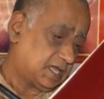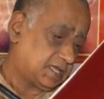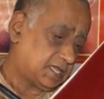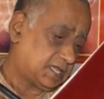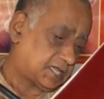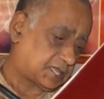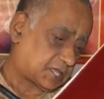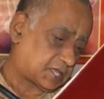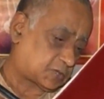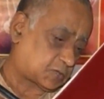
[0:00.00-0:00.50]

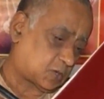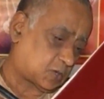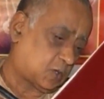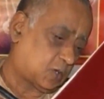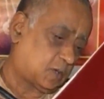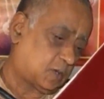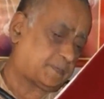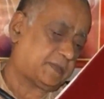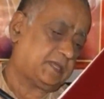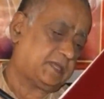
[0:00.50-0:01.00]

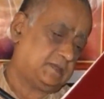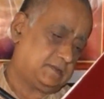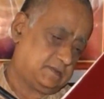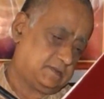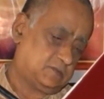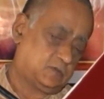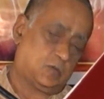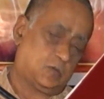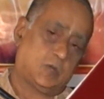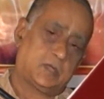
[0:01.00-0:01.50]
yatatopi,
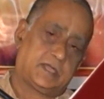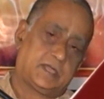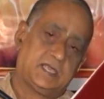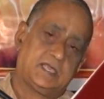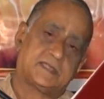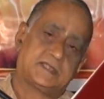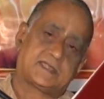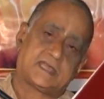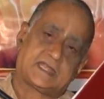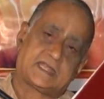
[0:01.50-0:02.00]
though
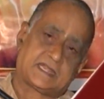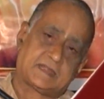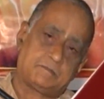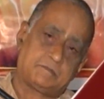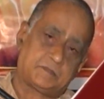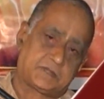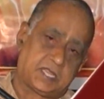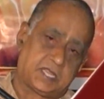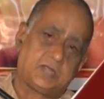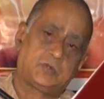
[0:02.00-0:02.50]
he is
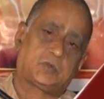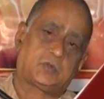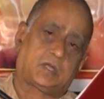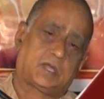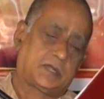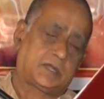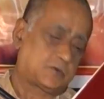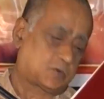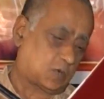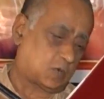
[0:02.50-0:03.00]
attempting to
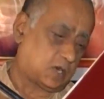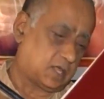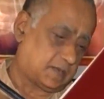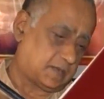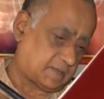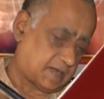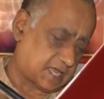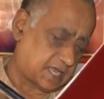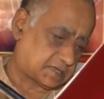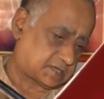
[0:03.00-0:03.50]
control
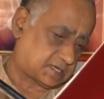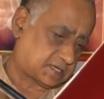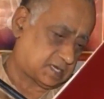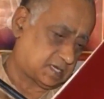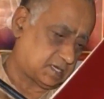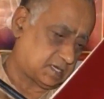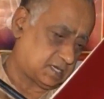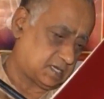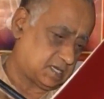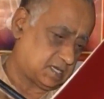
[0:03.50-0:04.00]
and
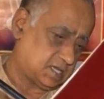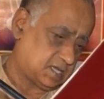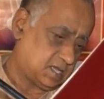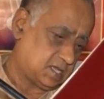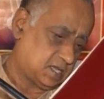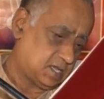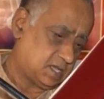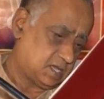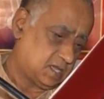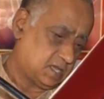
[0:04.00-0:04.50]
master,
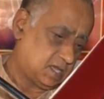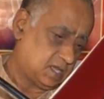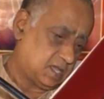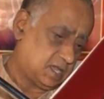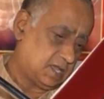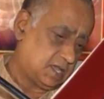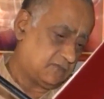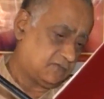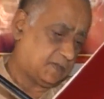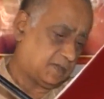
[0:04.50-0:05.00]

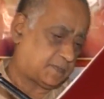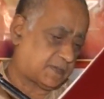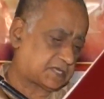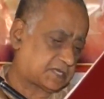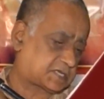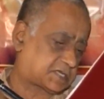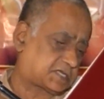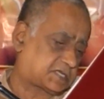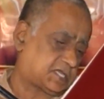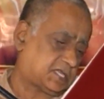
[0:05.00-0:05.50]

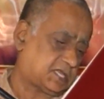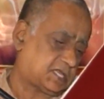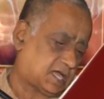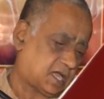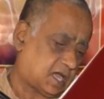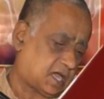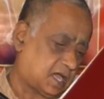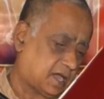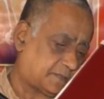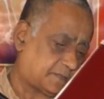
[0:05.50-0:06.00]

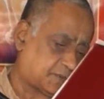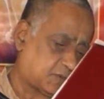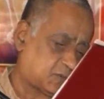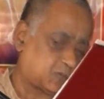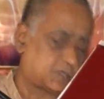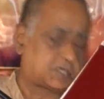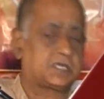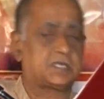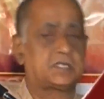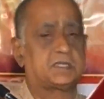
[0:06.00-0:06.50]
vipaschitaha
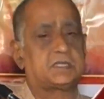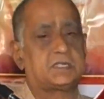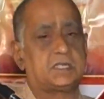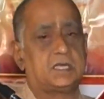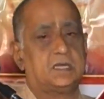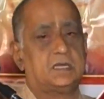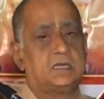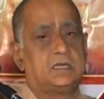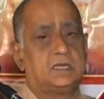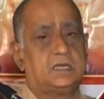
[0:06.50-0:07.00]

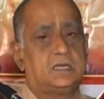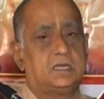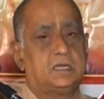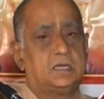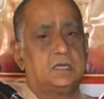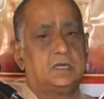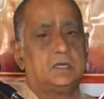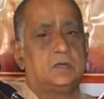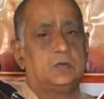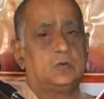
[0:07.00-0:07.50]
purushasya,
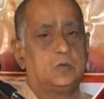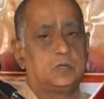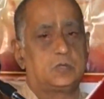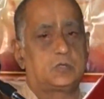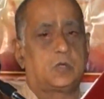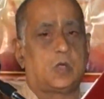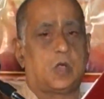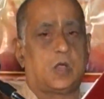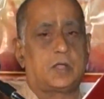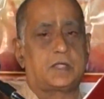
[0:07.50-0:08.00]

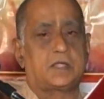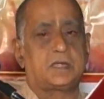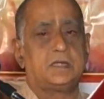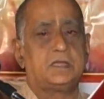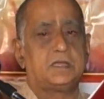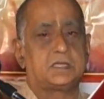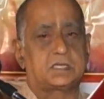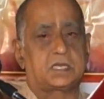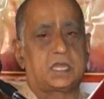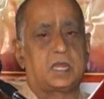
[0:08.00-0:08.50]
who's
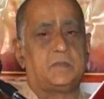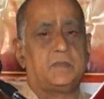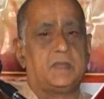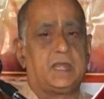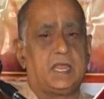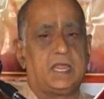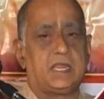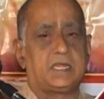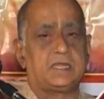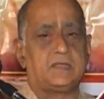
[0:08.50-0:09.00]
got
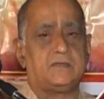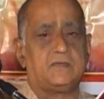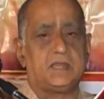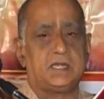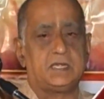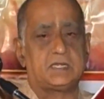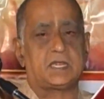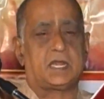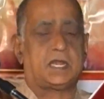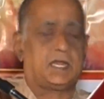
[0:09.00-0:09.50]
discriminative
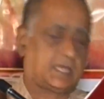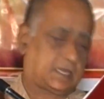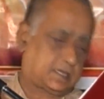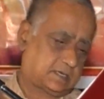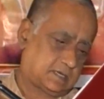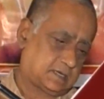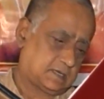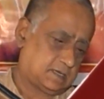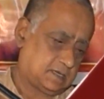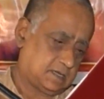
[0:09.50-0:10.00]

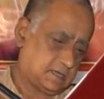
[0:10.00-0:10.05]
intellect.